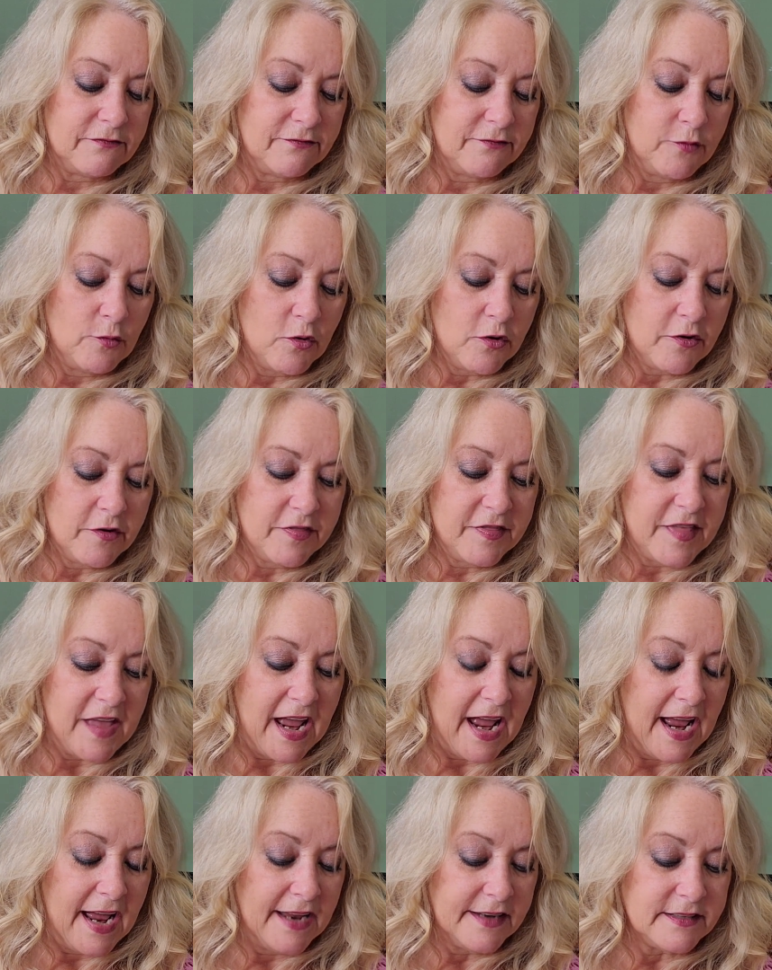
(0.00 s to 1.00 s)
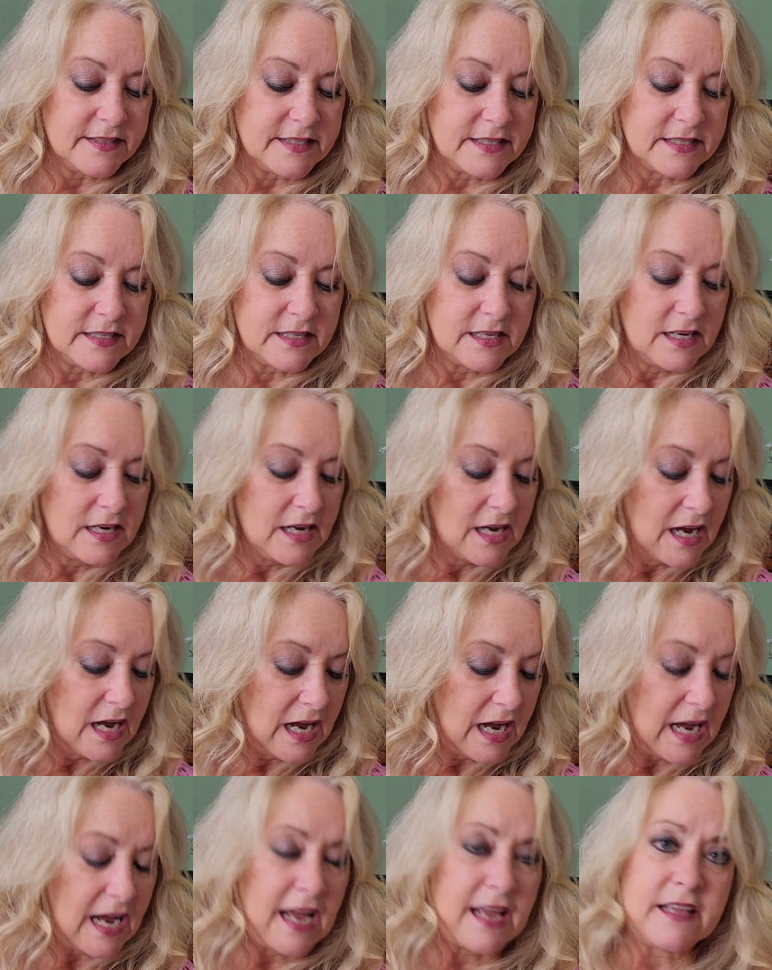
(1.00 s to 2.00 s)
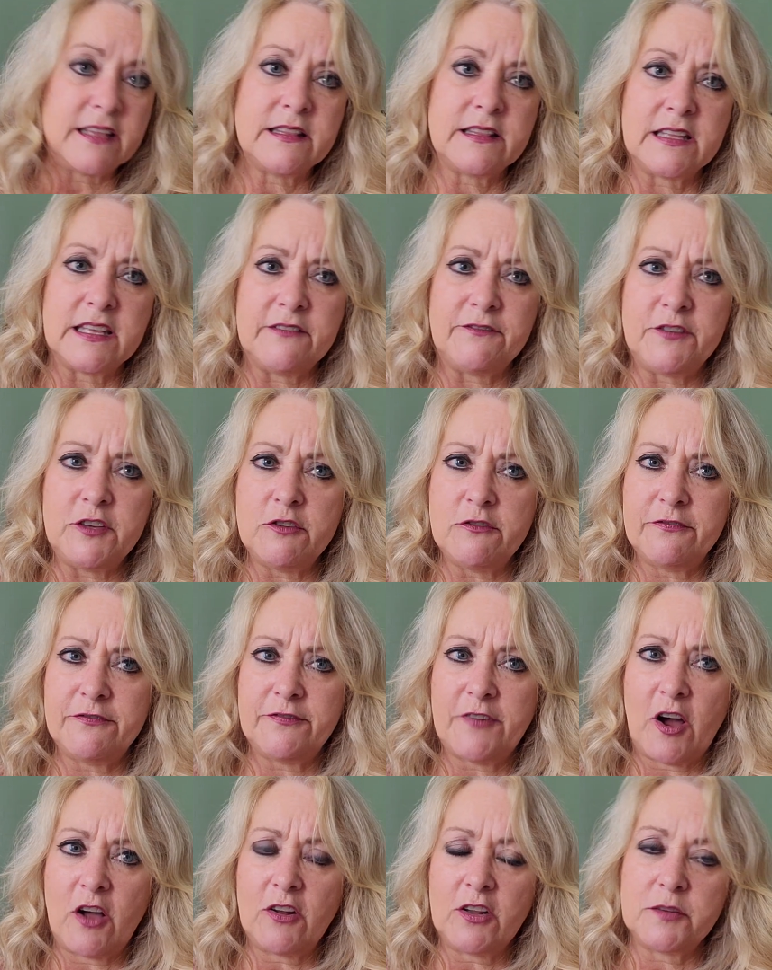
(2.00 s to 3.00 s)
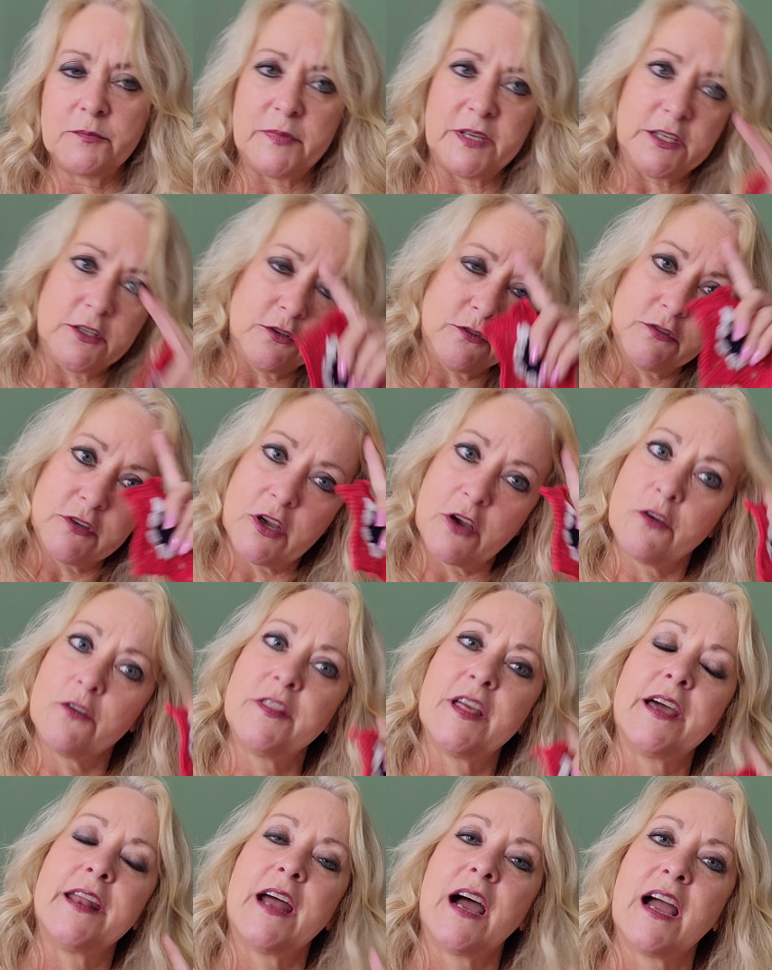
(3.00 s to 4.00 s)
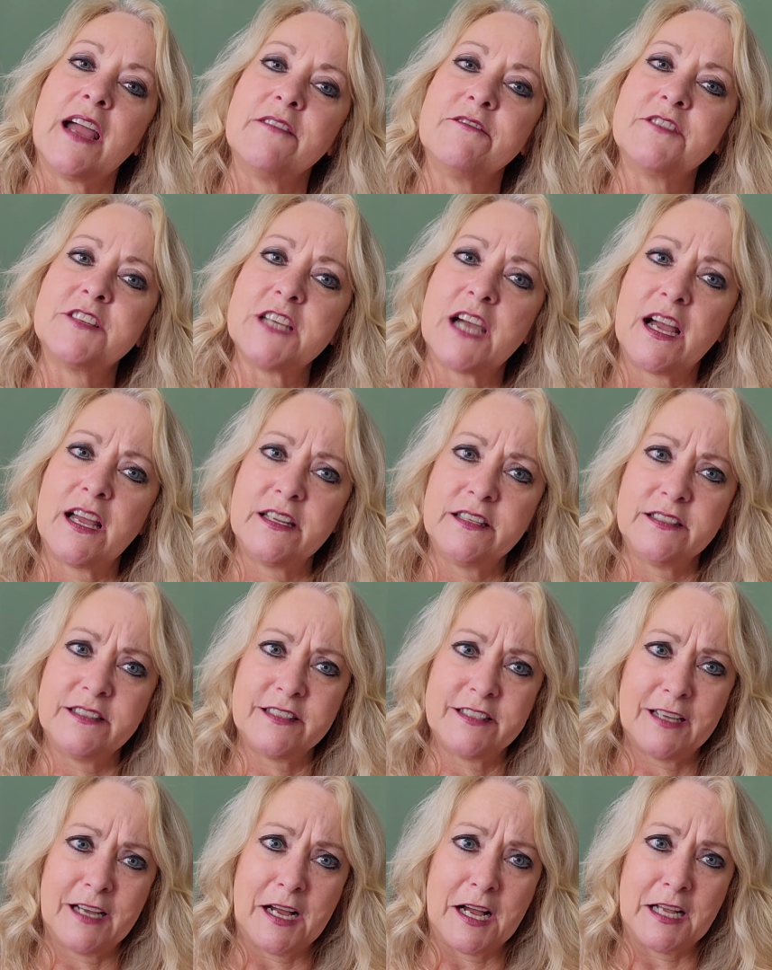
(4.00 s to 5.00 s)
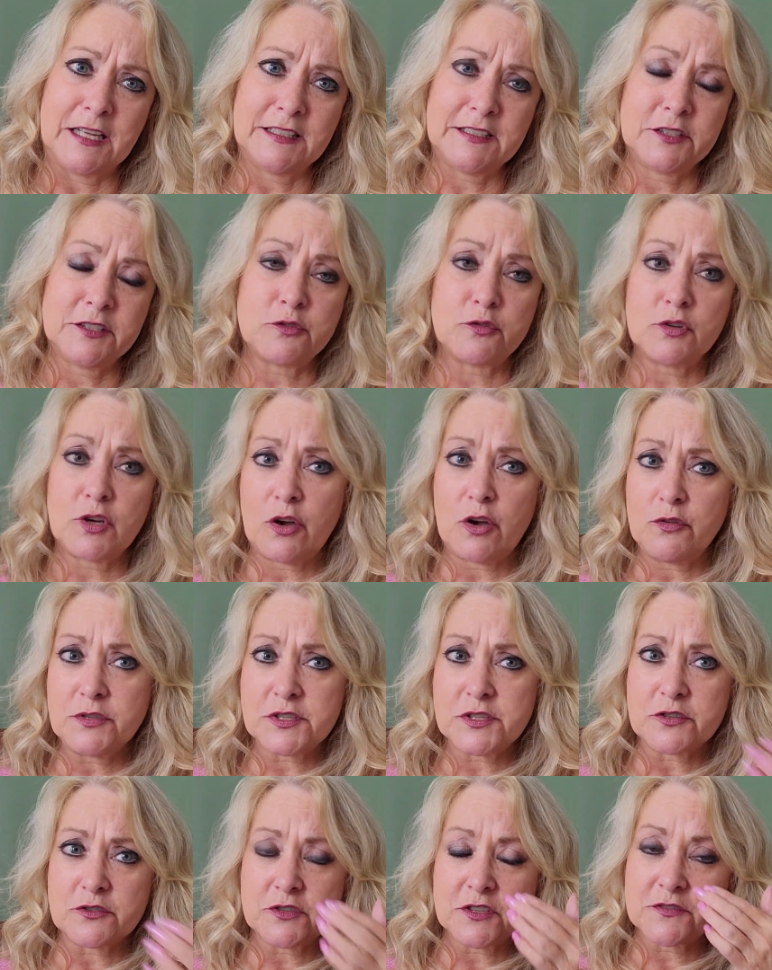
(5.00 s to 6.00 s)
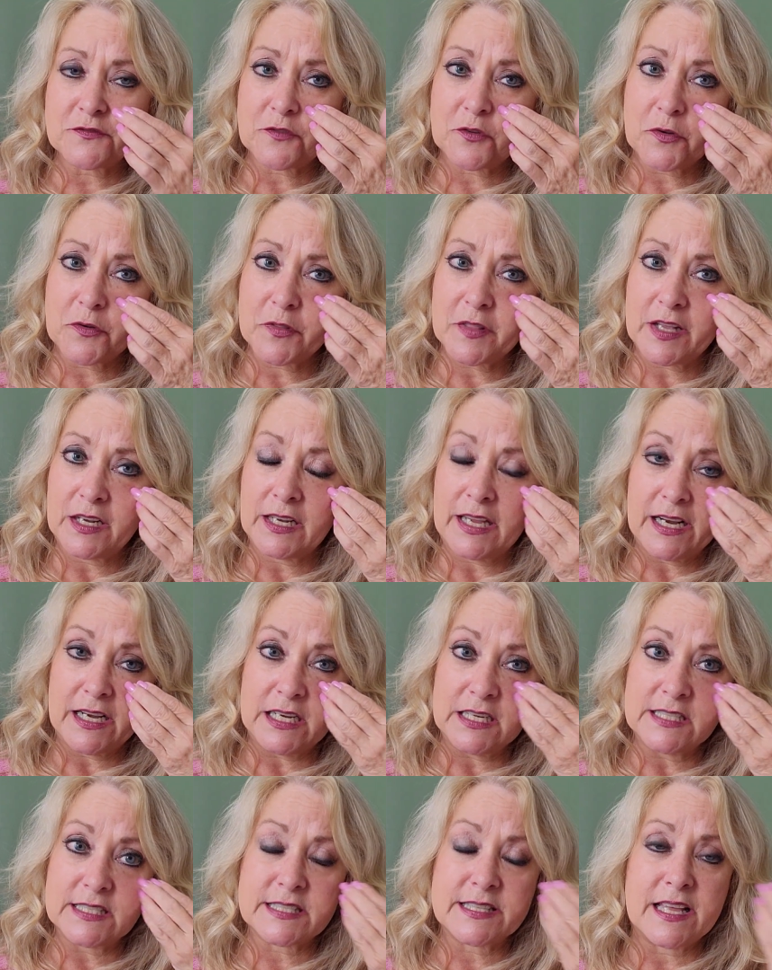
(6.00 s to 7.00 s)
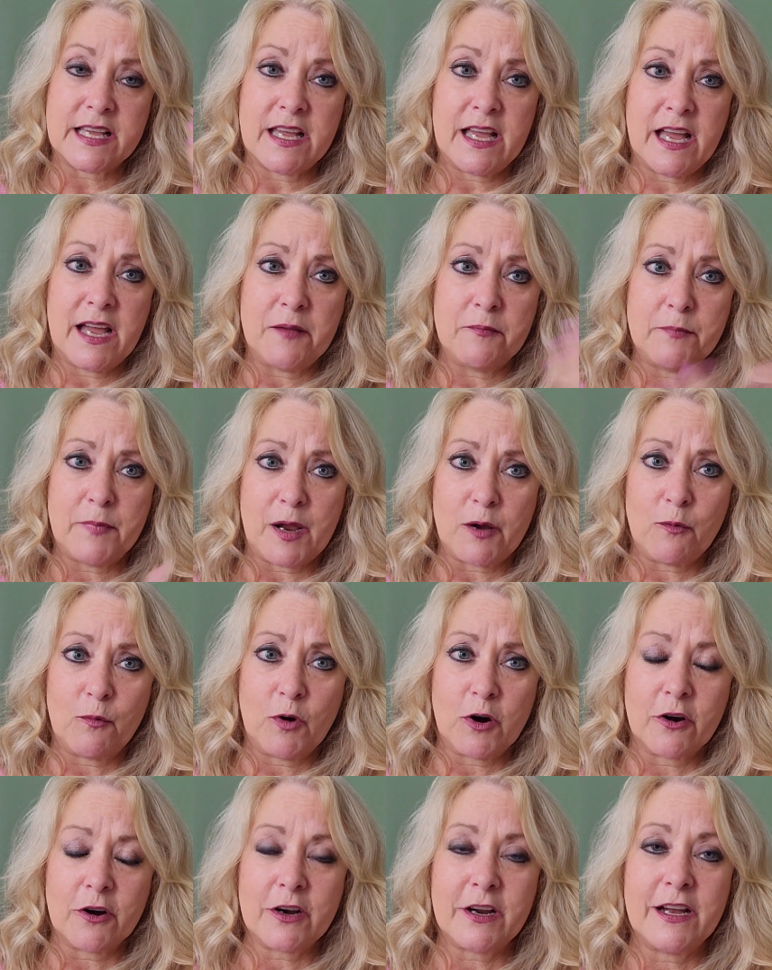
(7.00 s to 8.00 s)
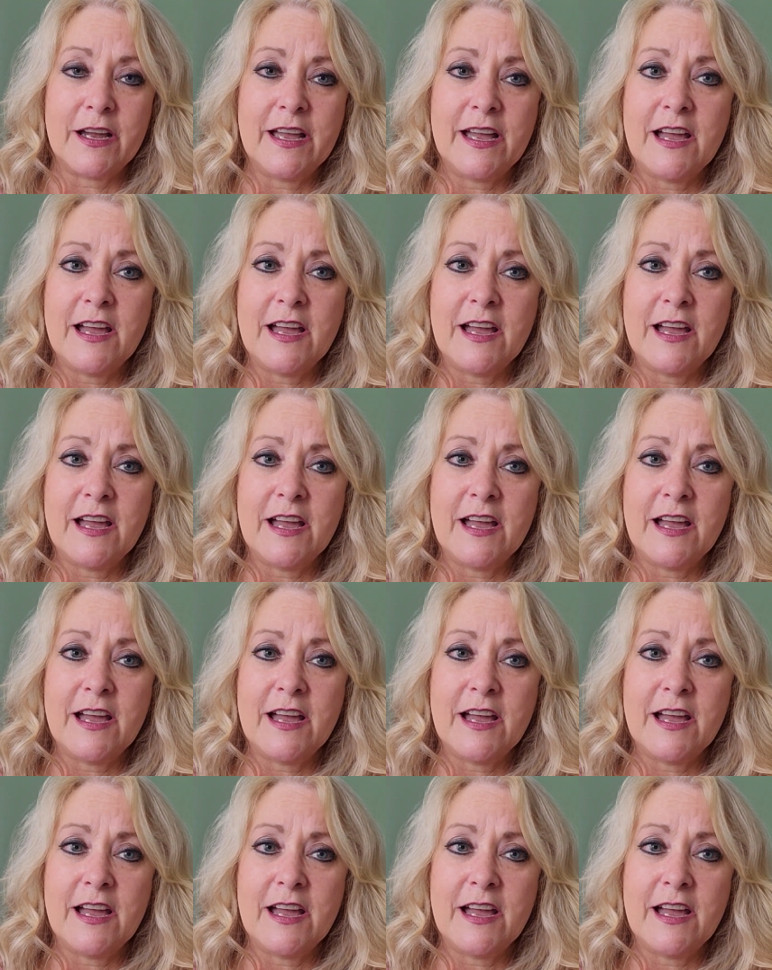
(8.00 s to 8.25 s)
for that, if you've followed me, you know that I've done little coasters for the ladies at my work